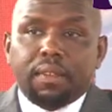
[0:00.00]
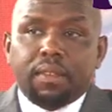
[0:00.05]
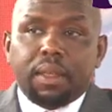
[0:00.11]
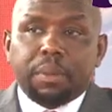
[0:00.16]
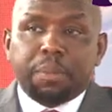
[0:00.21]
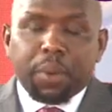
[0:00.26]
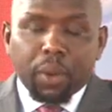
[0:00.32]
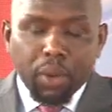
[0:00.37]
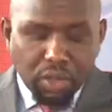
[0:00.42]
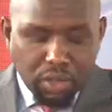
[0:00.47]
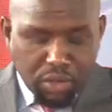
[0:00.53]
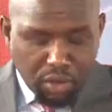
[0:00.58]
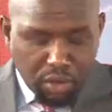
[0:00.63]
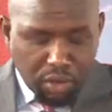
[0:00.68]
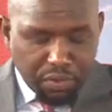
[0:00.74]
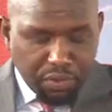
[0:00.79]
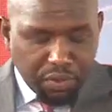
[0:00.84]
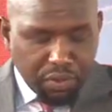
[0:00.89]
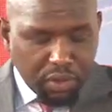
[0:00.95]
The point
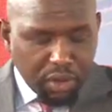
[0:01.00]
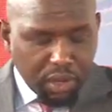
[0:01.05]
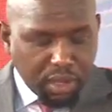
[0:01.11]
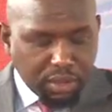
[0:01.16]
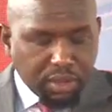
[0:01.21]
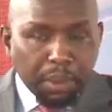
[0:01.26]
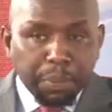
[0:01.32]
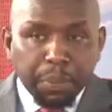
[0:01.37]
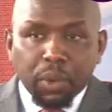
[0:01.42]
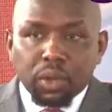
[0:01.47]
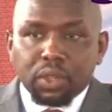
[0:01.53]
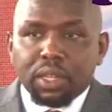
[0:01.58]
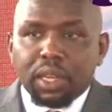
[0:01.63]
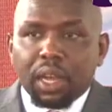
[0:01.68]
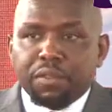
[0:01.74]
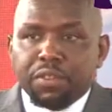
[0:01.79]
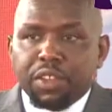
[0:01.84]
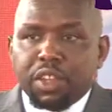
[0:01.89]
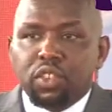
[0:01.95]
of supporting
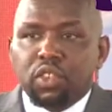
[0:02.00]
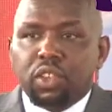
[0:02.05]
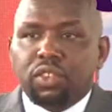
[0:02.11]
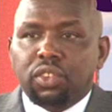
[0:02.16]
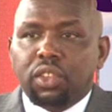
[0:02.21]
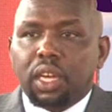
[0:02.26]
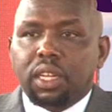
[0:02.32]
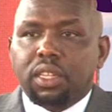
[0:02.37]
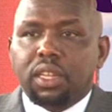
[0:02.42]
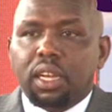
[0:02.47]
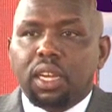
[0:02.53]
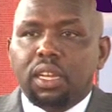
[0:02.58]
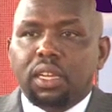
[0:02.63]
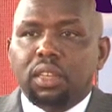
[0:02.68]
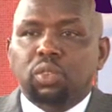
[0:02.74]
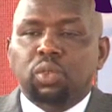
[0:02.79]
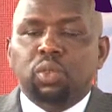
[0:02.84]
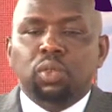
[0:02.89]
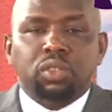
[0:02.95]
aviation sector
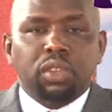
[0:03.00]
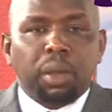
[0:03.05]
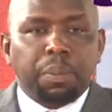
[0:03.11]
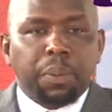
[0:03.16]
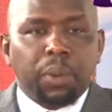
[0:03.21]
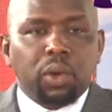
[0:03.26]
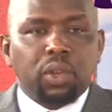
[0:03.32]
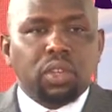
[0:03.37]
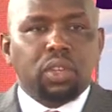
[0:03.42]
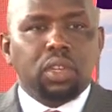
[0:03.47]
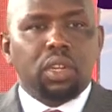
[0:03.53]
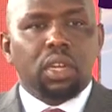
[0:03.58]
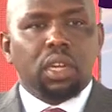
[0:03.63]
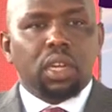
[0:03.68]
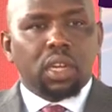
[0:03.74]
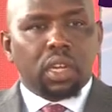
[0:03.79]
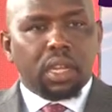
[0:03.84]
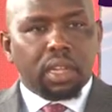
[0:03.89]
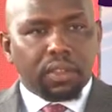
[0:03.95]
is to support
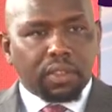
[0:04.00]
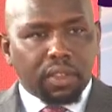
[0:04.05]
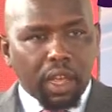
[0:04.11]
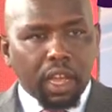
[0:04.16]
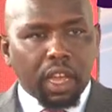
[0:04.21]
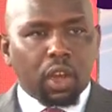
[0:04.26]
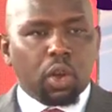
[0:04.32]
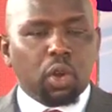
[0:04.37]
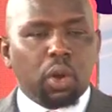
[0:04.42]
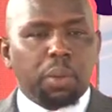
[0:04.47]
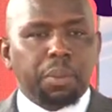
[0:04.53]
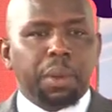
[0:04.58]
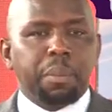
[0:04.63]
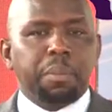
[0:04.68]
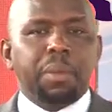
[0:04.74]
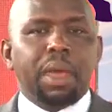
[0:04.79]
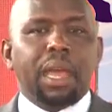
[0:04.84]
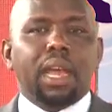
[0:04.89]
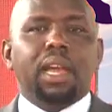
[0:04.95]
the economy,
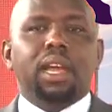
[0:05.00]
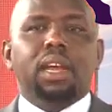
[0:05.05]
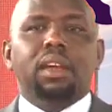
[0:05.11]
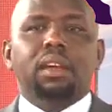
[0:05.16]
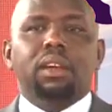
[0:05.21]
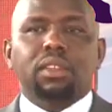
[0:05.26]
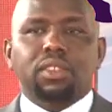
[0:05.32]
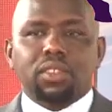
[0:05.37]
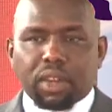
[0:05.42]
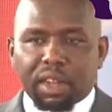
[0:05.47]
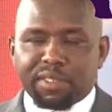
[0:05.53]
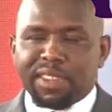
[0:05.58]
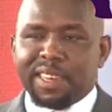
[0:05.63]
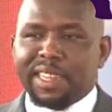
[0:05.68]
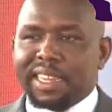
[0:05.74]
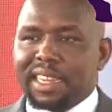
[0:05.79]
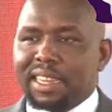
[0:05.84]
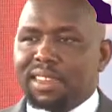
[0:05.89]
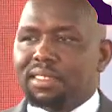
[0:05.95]
make
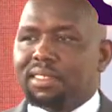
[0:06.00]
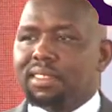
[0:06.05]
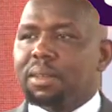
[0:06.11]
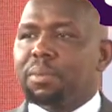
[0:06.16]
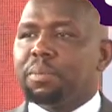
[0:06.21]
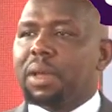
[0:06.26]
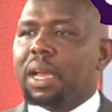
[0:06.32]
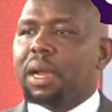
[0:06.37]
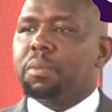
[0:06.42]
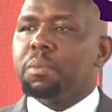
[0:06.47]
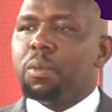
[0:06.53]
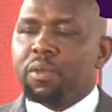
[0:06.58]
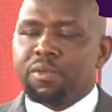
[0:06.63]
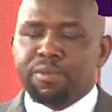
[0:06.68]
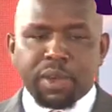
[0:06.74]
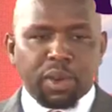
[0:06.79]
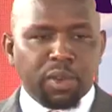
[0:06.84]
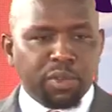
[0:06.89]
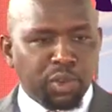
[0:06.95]
traveling easy, make
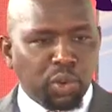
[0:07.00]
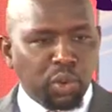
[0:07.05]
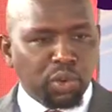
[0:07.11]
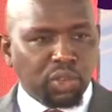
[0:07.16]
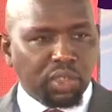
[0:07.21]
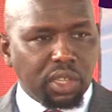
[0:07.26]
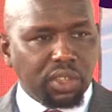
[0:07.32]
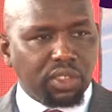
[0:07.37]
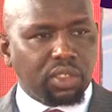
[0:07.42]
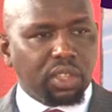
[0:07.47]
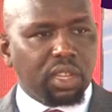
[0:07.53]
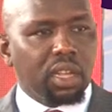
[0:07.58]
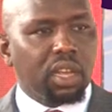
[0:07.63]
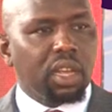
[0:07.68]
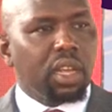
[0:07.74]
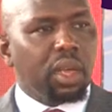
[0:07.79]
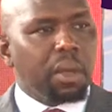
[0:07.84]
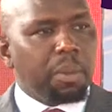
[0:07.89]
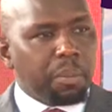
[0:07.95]
movement of goods easy,
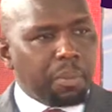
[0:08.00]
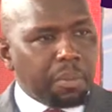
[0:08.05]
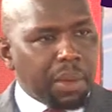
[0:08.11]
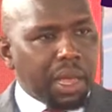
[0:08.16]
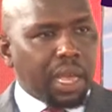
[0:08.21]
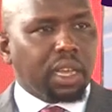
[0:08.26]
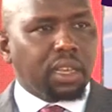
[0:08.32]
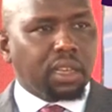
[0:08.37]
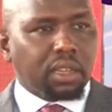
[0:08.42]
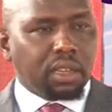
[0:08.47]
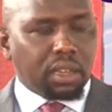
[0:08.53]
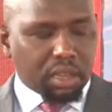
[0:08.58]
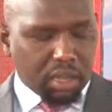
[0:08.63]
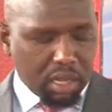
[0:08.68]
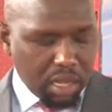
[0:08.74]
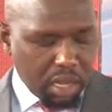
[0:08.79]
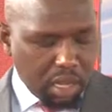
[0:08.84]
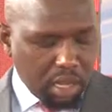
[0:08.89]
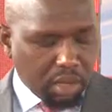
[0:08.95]
make
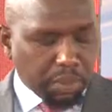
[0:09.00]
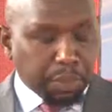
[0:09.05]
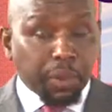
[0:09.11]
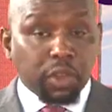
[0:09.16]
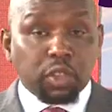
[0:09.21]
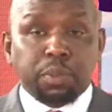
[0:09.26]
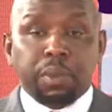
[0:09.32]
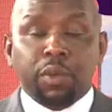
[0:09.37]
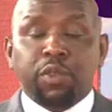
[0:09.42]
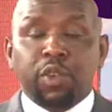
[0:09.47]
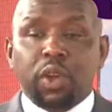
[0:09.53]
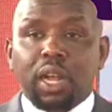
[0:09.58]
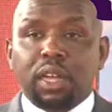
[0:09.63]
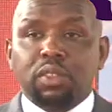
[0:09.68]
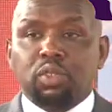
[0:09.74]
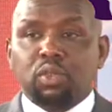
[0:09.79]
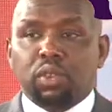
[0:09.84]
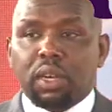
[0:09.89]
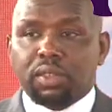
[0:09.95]
it possible for
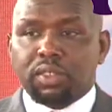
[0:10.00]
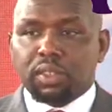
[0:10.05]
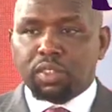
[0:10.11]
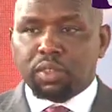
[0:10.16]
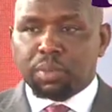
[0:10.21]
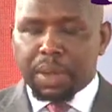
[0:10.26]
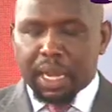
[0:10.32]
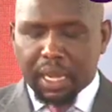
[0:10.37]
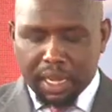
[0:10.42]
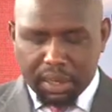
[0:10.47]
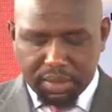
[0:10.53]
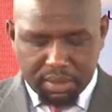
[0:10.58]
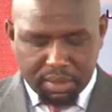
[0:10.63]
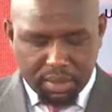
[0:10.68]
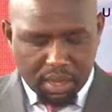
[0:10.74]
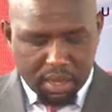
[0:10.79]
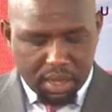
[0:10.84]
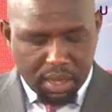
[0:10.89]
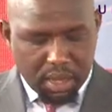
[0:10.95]
us to access markets.